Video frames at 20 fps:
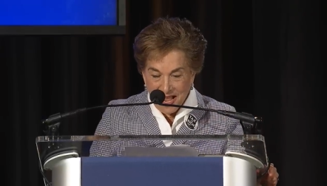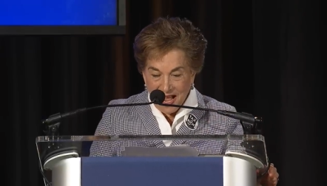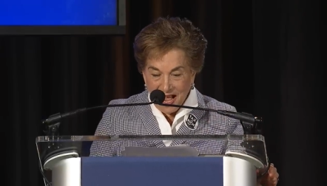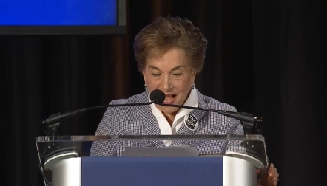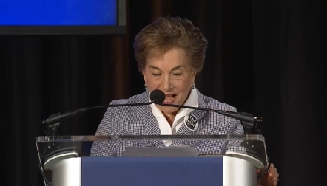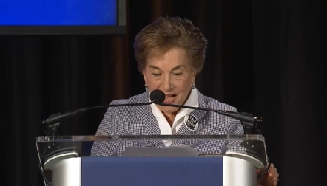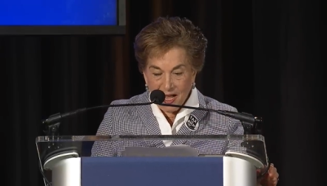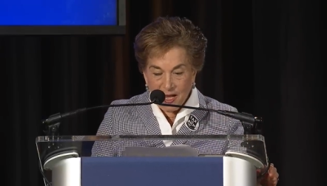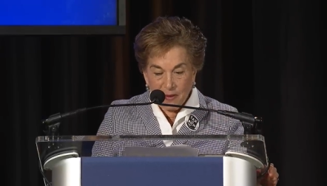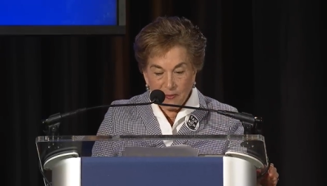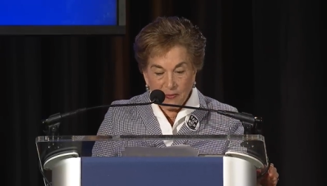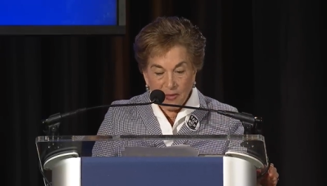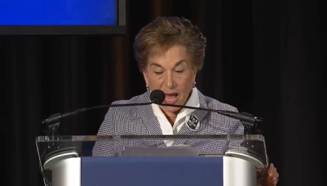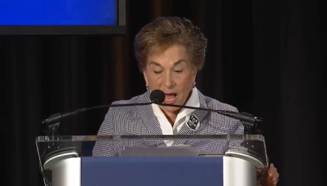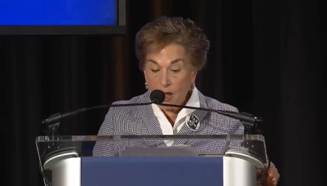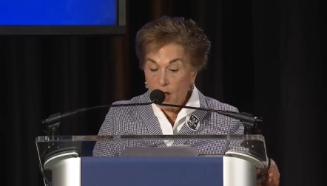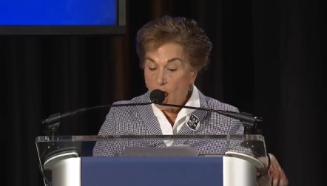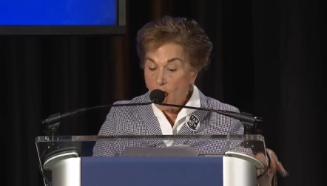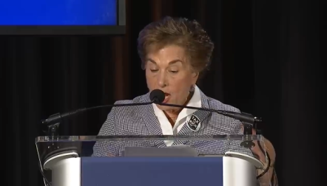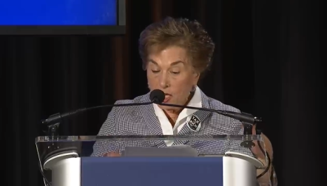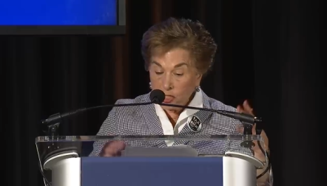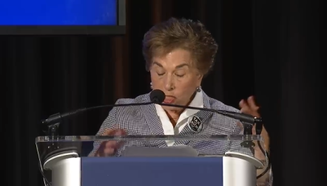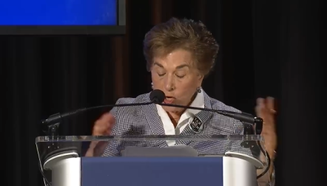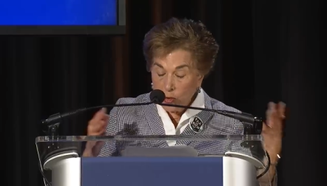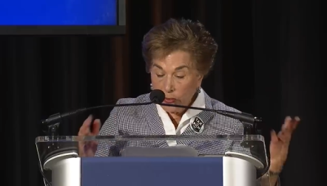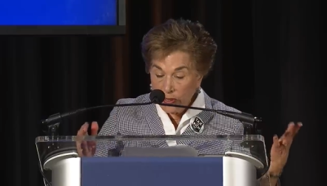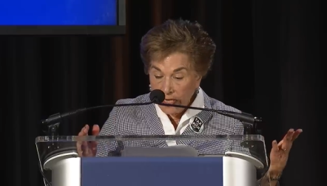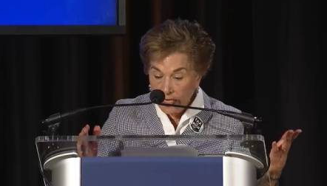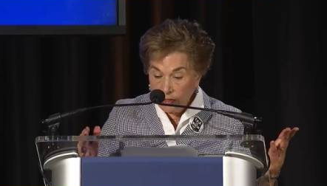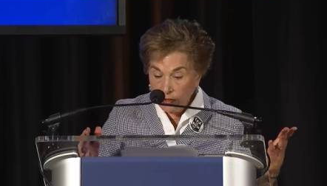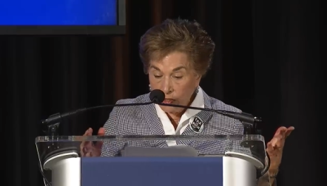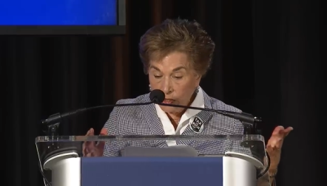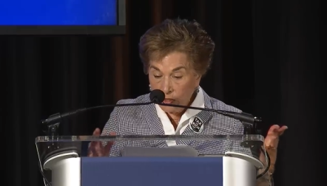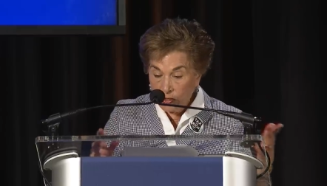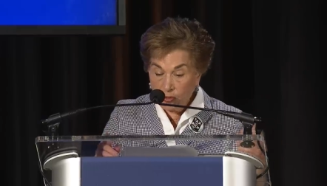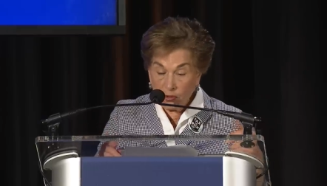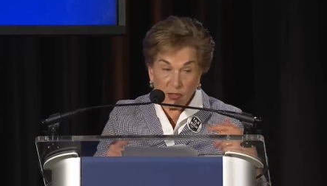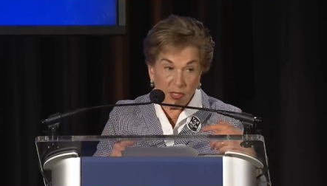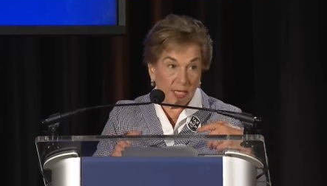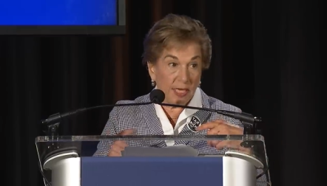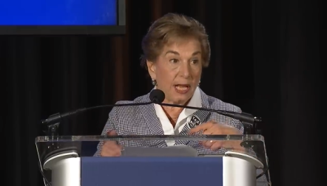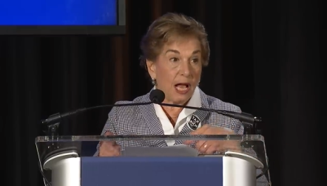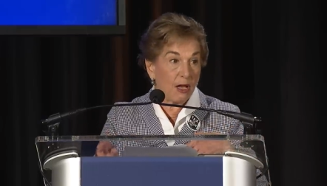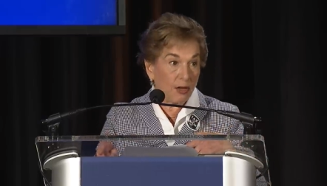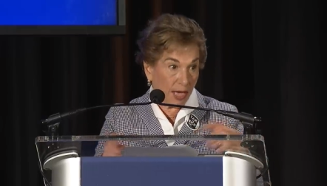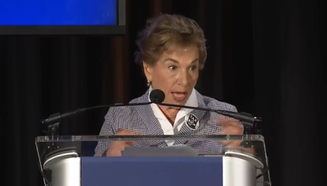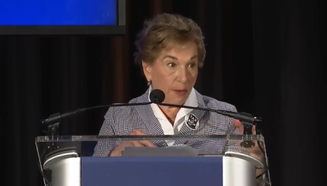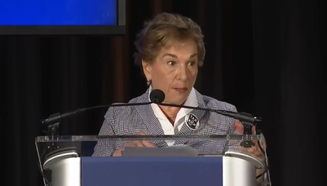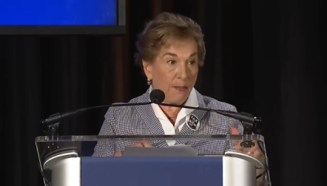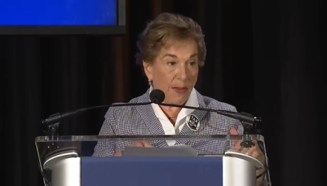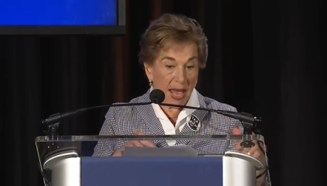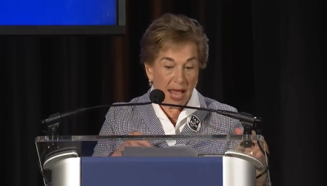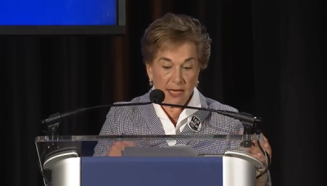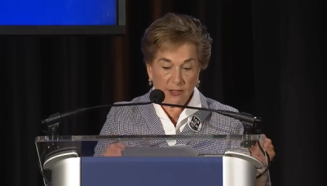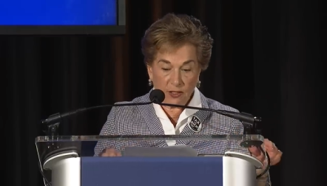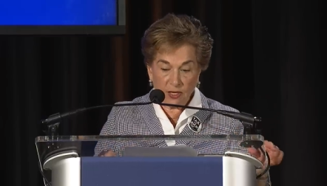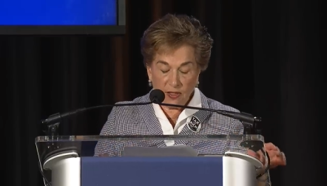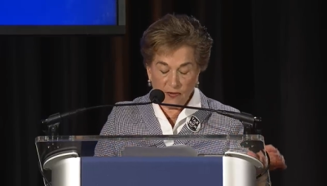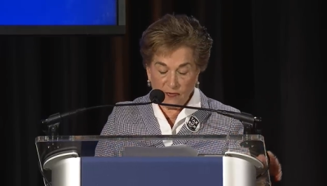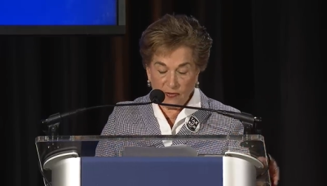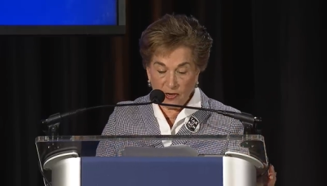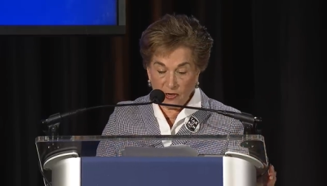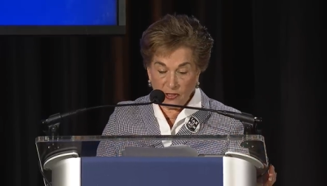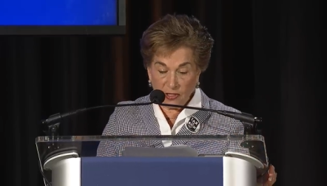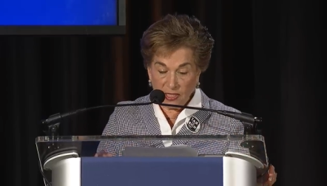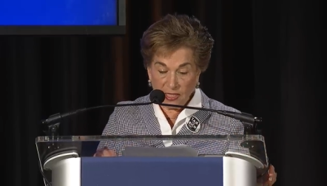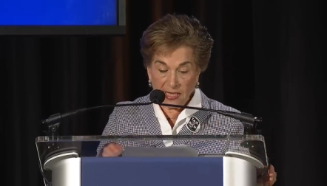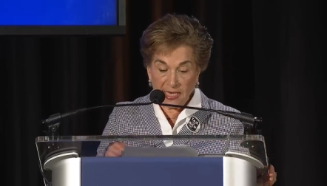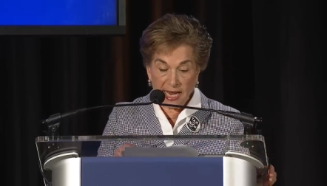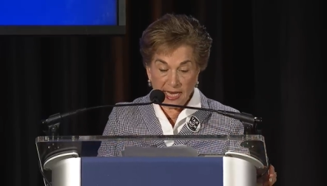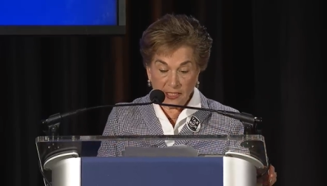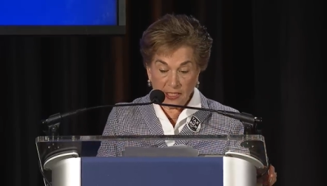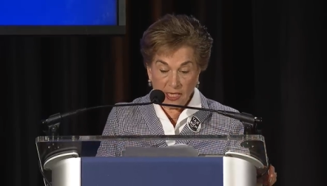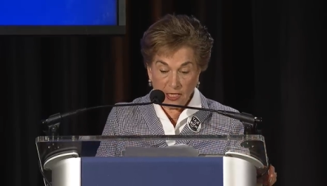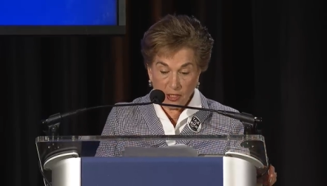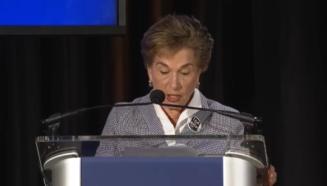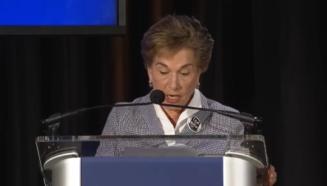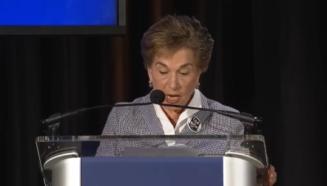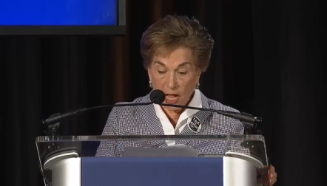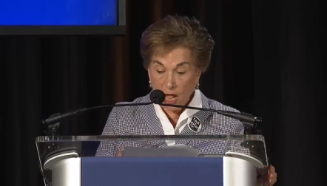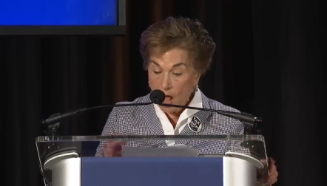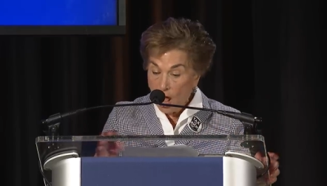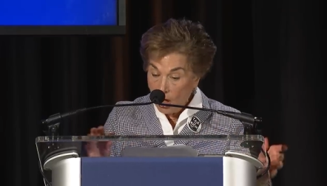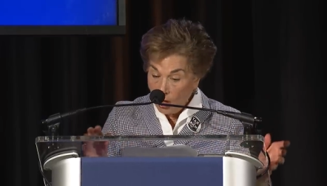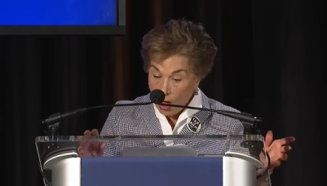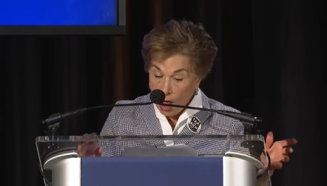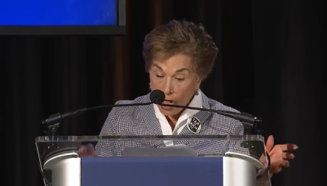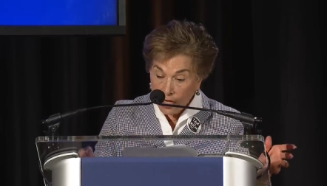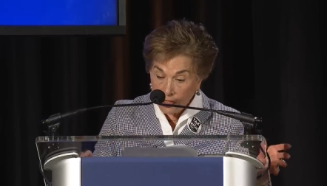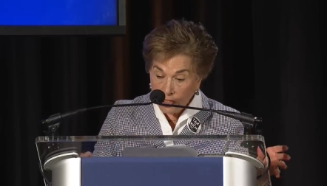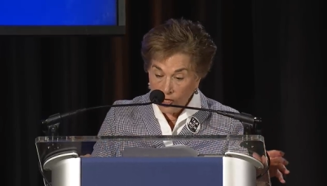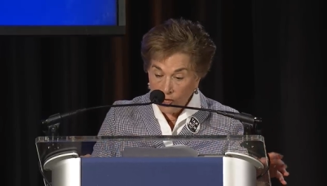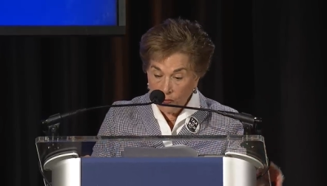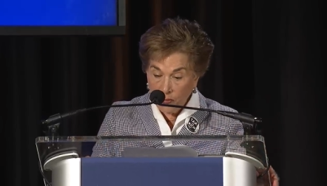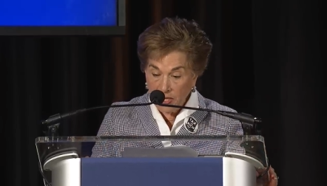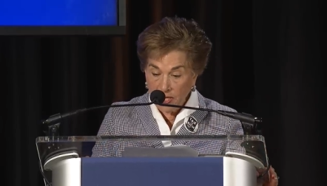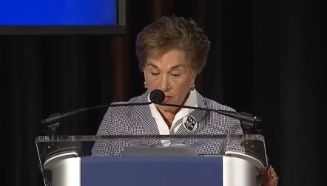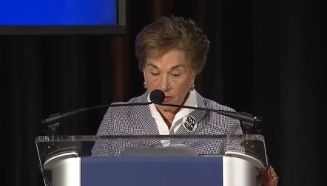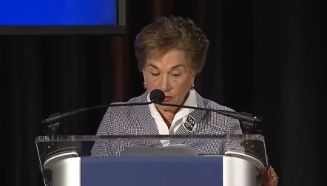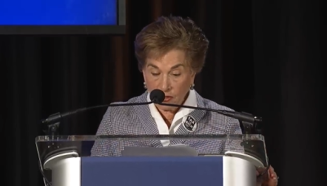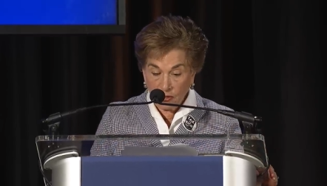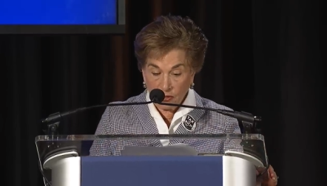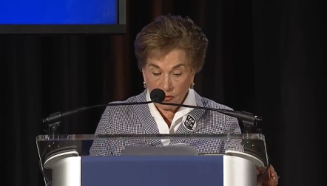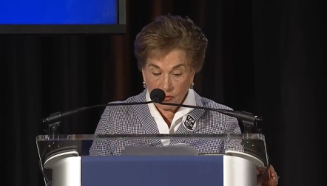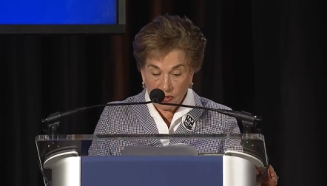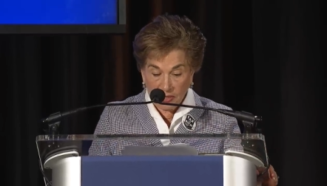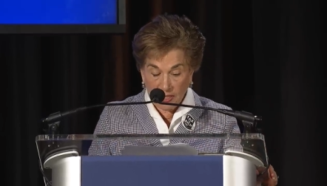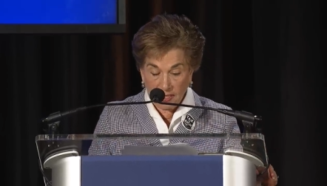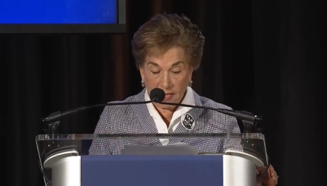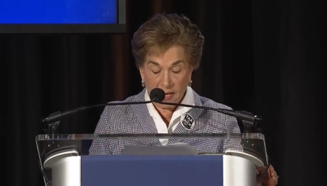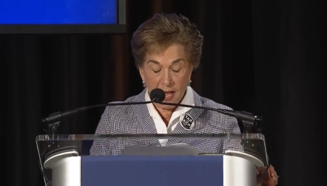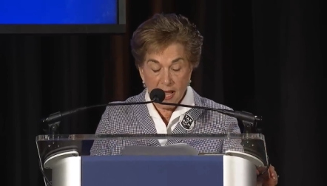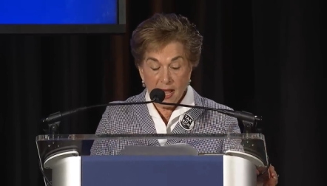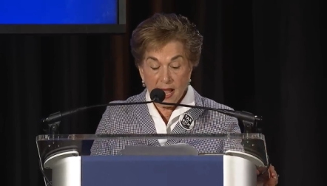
Um, I'll also be introducing, I'll get back to the fairness and taxation, I'll also be introducing